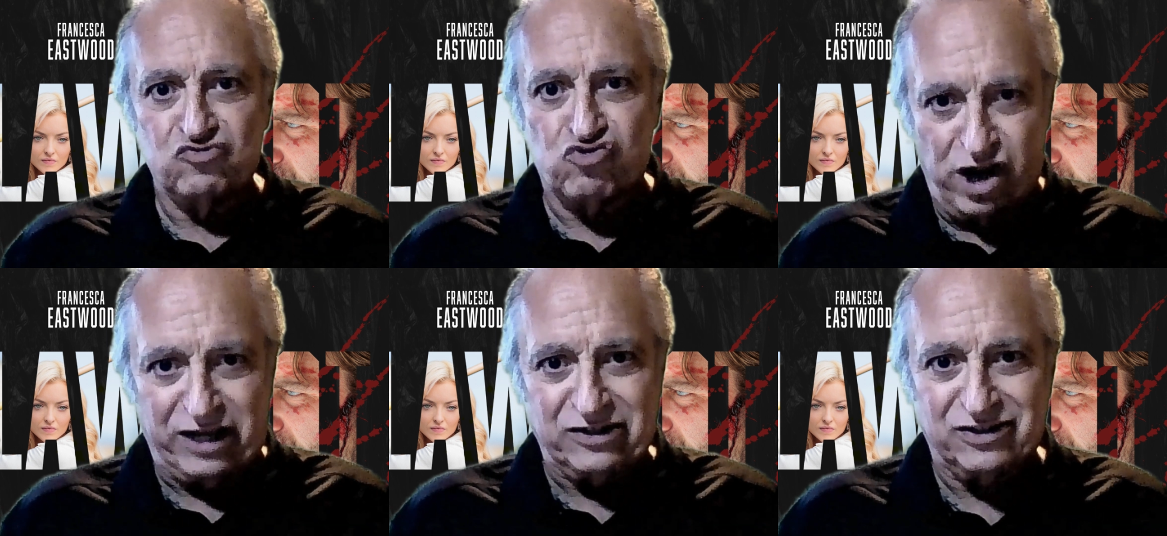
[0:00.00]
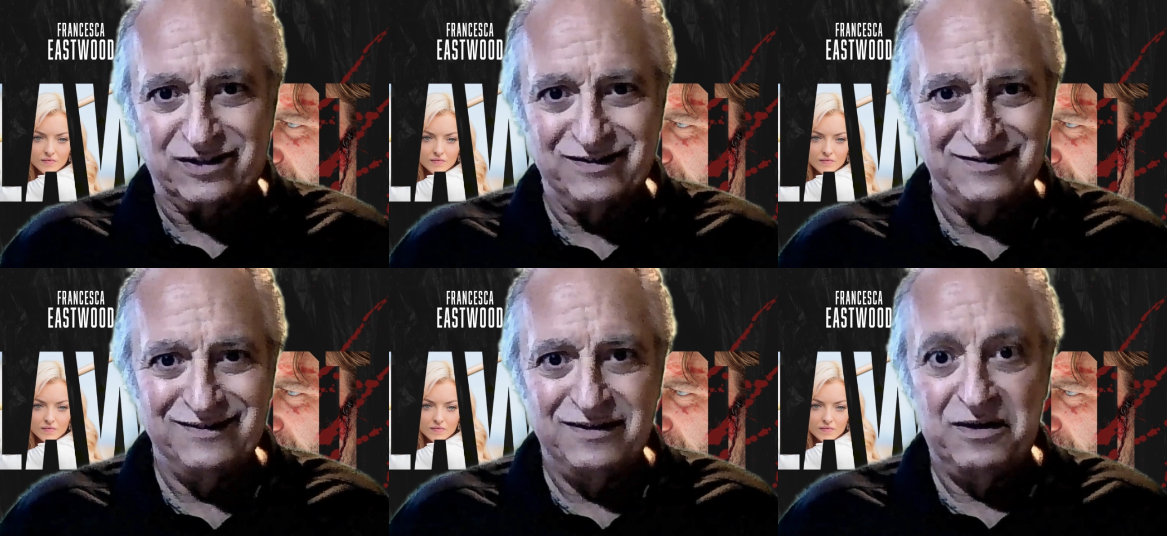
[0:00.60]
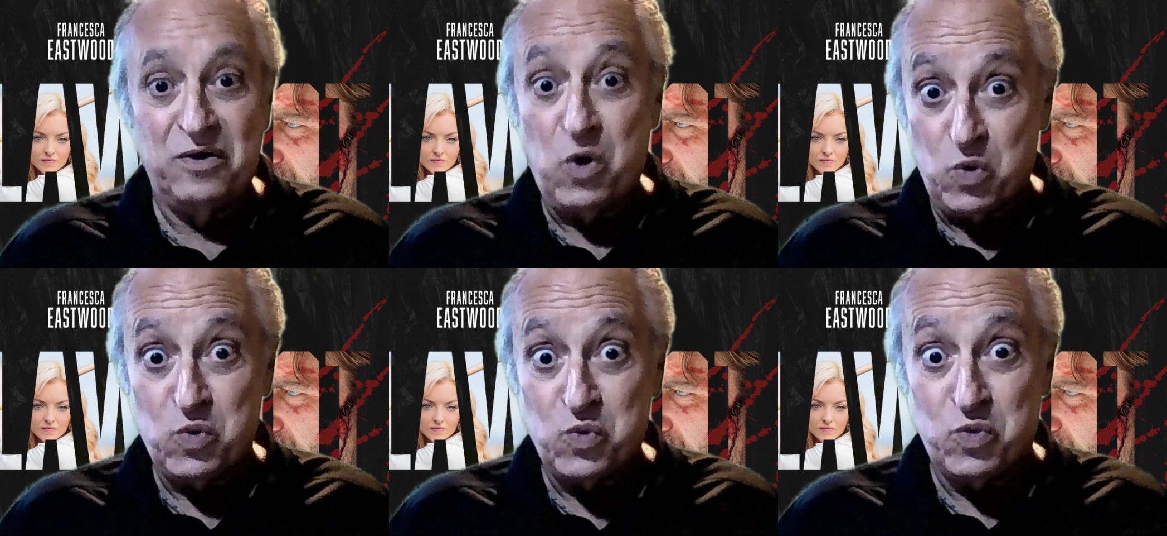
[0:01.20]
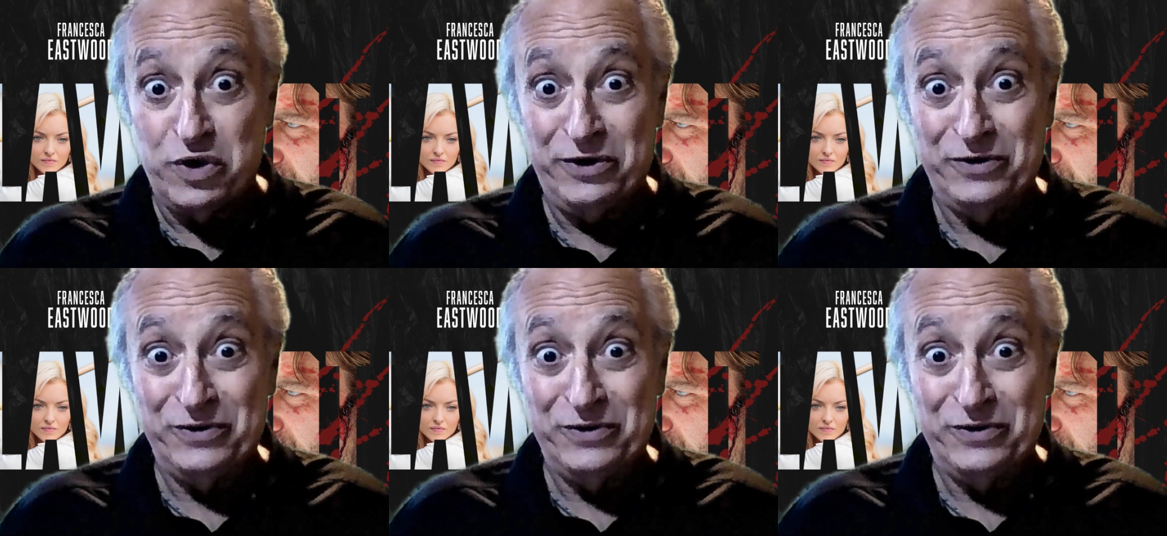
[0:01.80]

Speaker 1: Rex Real.